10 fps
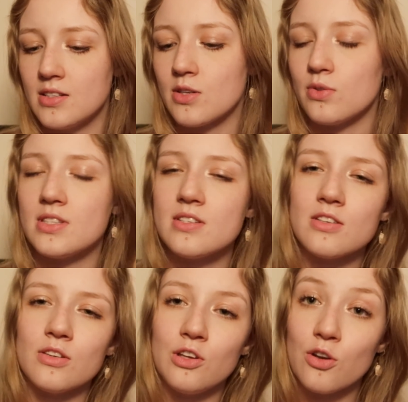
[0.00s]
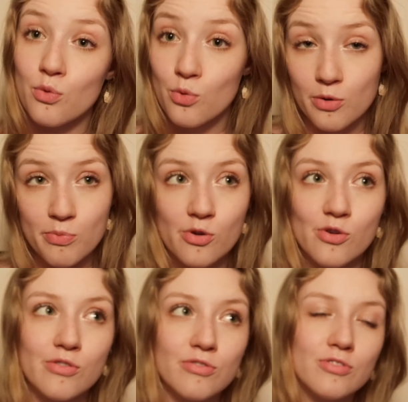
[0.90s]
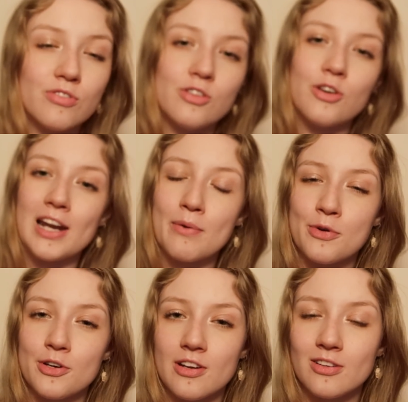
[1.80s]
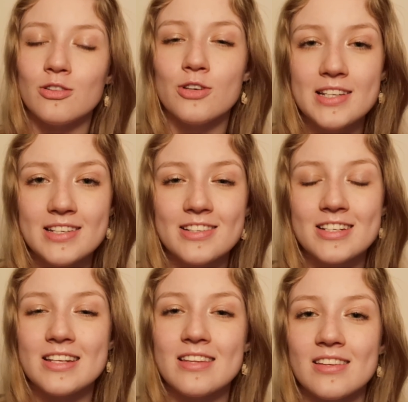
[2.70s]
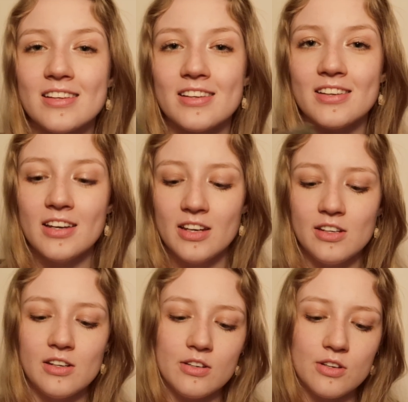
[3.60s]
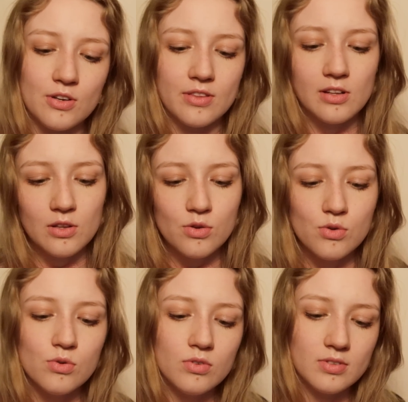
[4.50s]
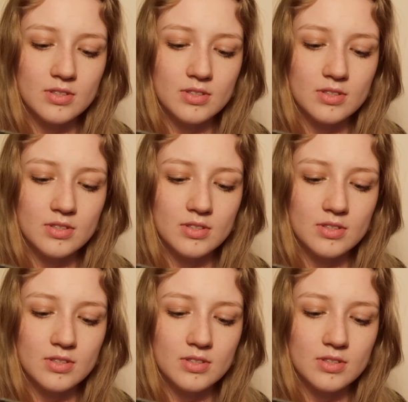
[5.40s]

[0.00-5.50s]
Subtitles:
So it's still, you know, waterproof. You can put underfloor heating underneath it. You know, you don't need the glue.